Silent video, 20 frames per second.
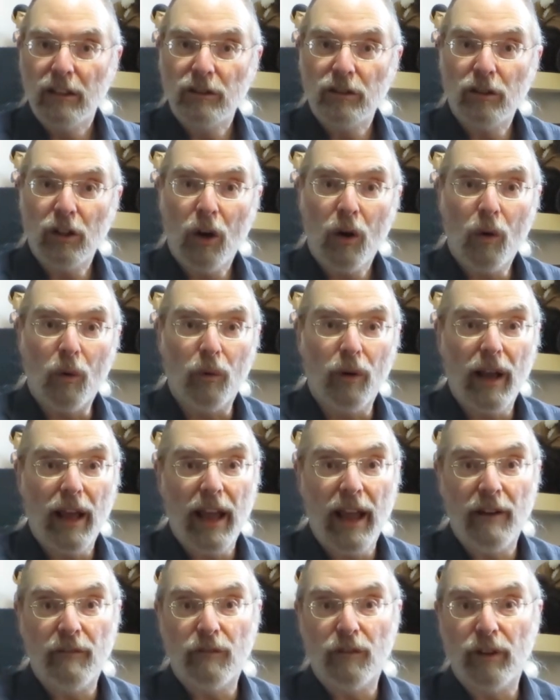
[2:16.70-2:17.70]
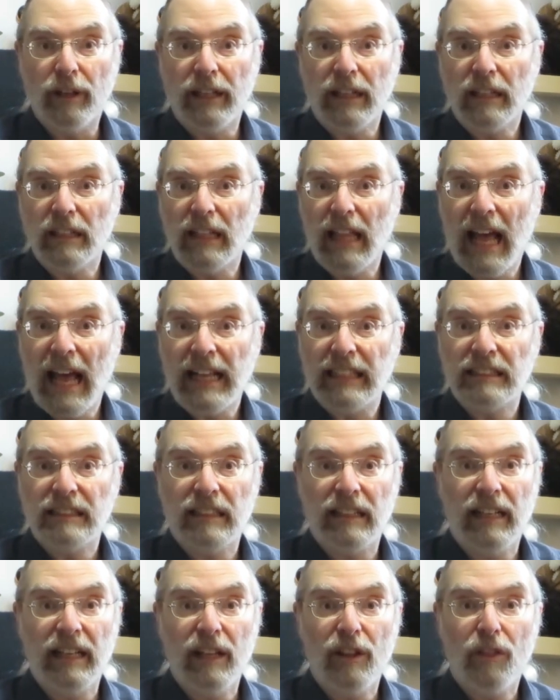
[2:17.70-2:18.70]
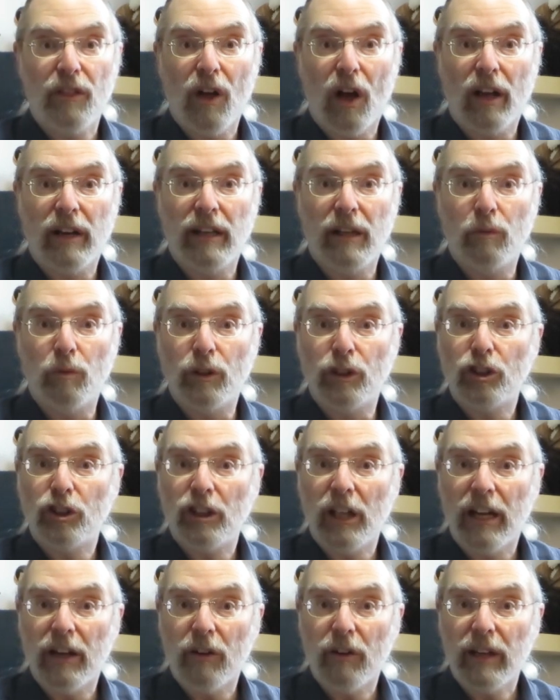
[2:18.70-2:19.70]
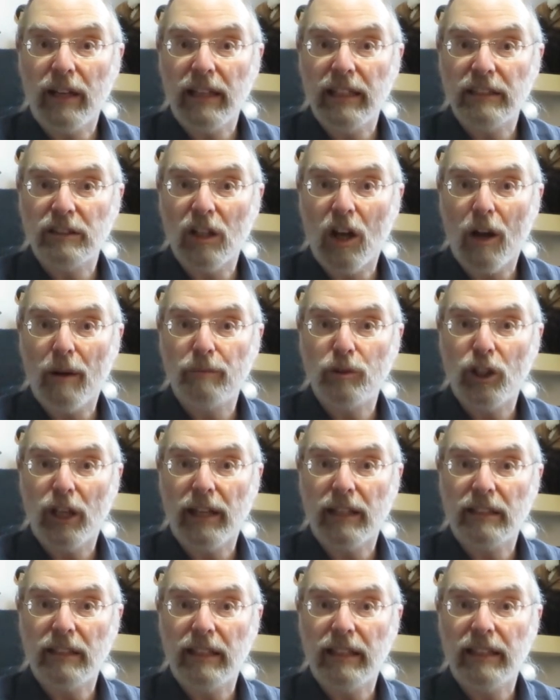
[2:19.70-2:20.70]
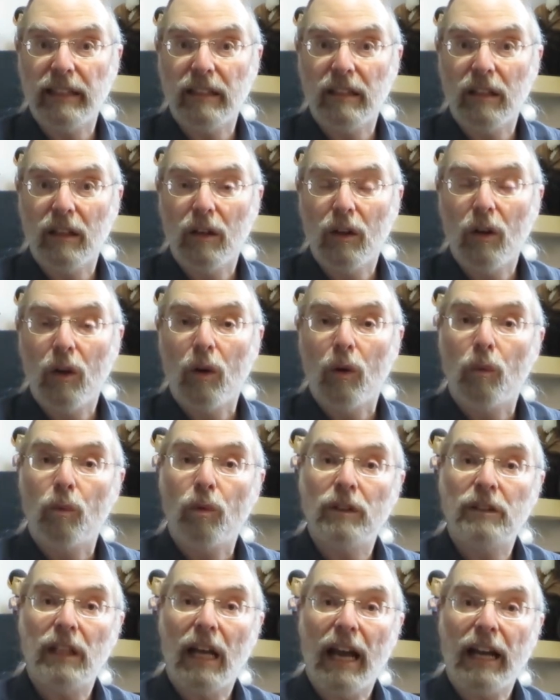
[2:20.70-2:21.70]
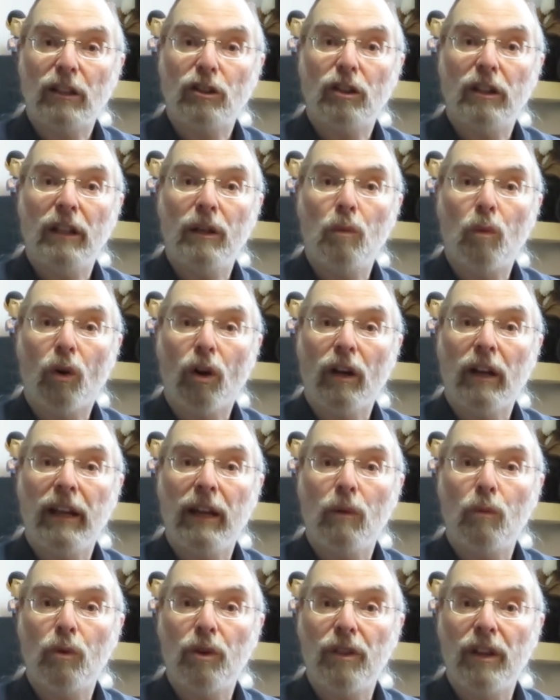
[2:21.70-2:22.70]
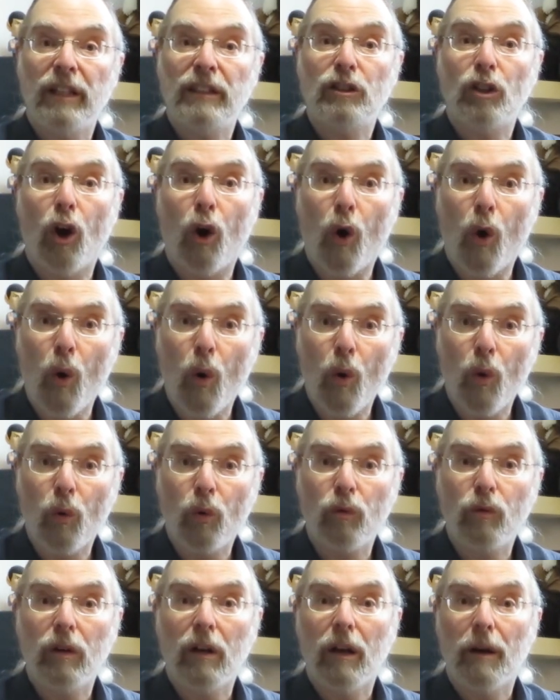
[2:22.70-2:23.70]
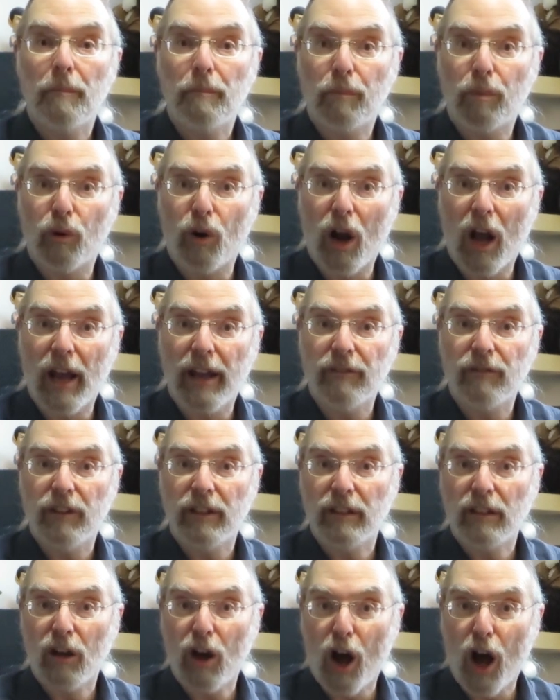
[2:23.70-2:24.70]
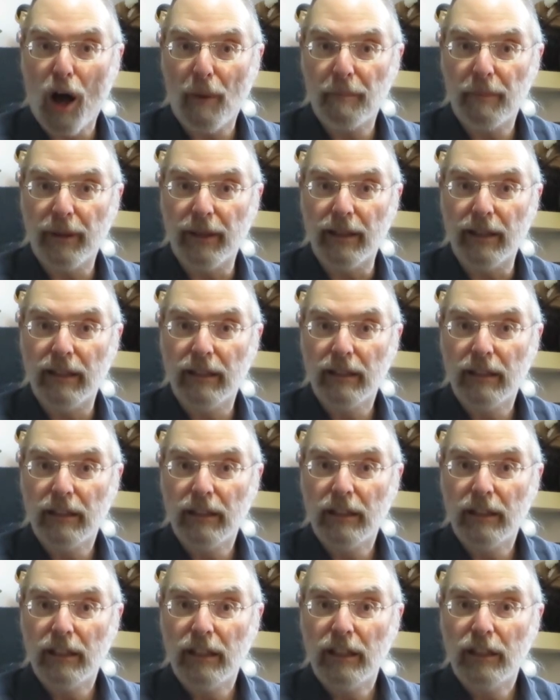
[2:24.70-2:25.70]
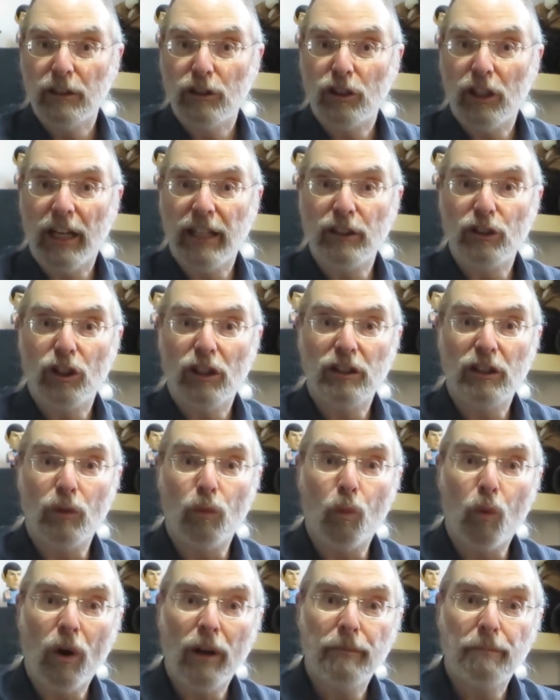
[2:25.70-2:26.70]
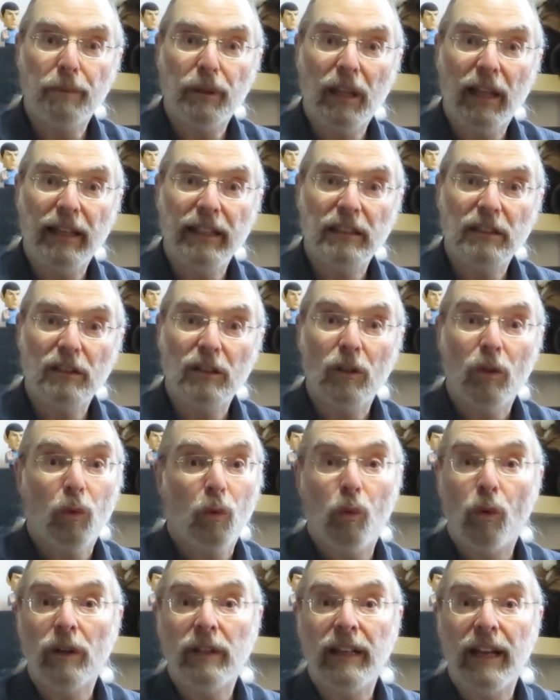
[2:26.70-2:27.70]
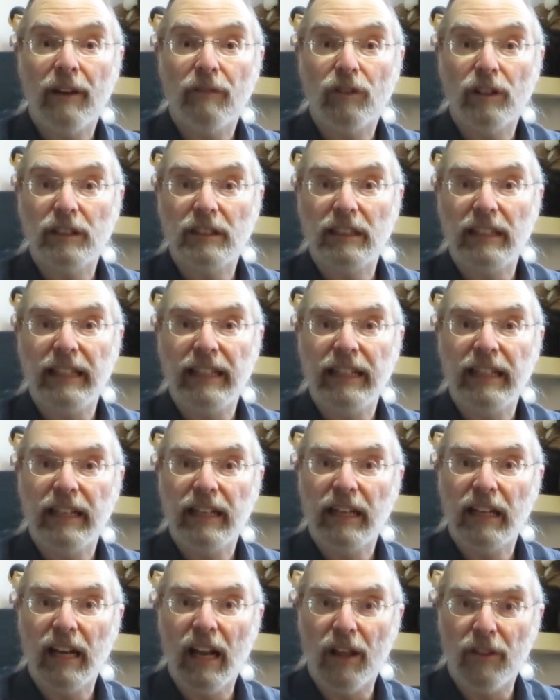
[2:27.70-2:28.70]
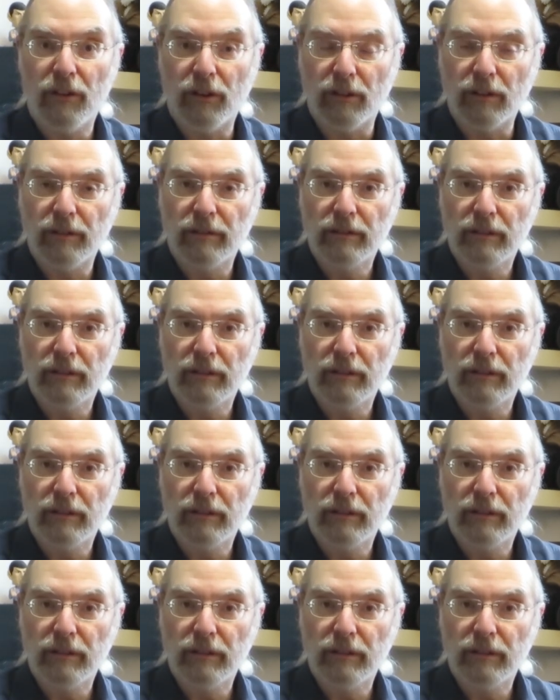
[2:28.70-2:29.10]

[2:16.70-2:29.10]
So, every class that he thought he was sharing his object in was actually working with its own private copy. Changes in one place were never seen in another.